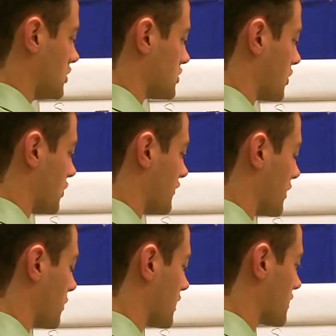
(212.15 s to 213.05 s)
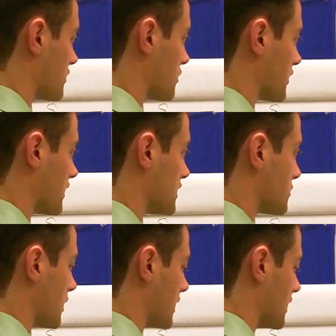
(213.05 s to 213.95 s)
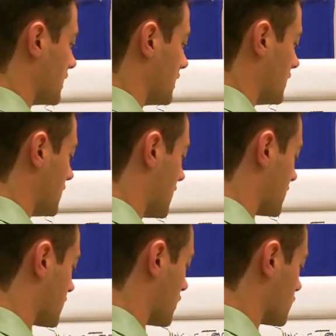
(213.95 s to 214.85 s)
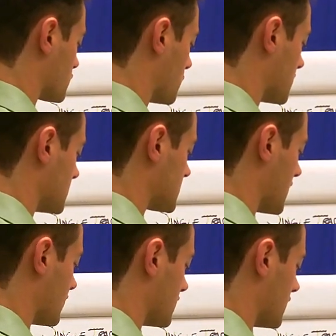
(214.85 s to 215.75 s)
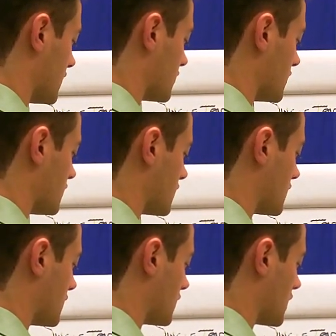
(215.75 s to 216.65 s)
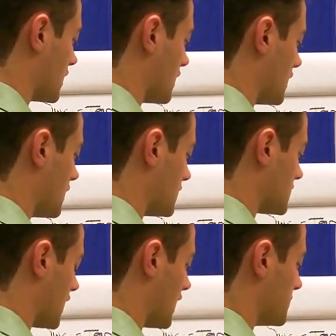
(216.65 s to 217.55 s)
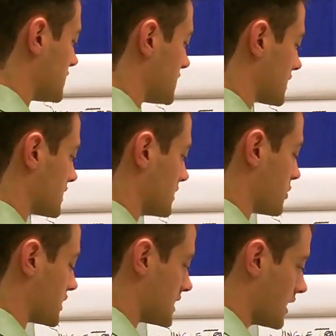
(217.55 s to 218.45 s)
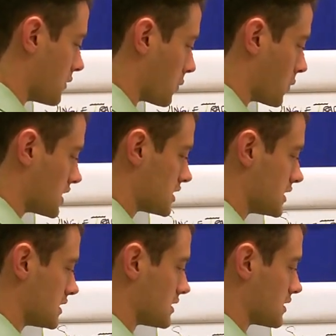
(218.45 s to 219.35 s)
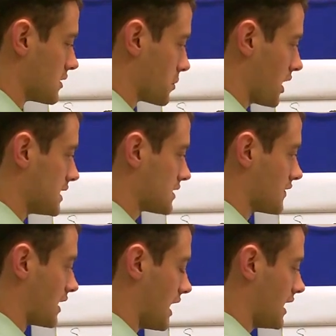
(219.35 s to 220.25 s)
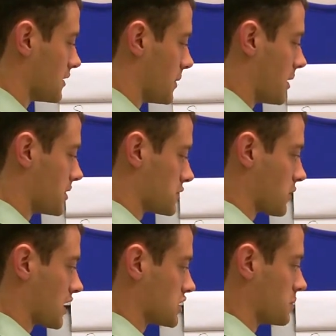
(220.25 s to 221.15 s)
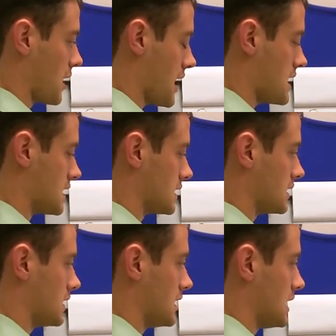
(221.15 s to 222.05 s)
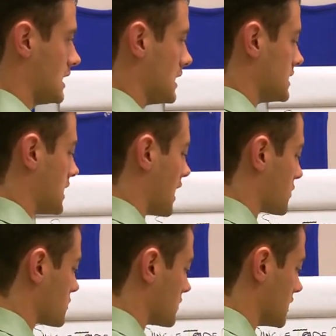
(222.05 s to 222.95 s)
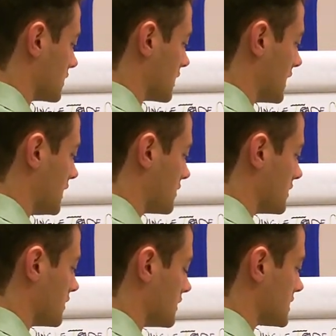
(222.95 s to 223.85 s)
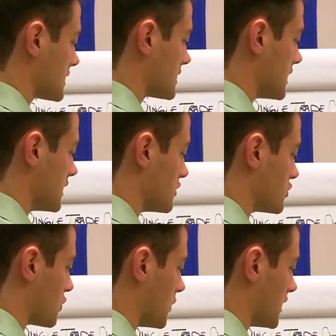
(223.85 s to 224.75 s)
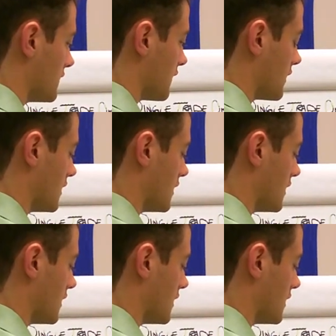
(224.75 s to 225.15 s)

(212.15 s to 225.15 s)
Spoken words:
So if I wanted to do it this way, I'd go 2,700 times 60%, which is the price of the item, how much we're actually paying, is actually 1620.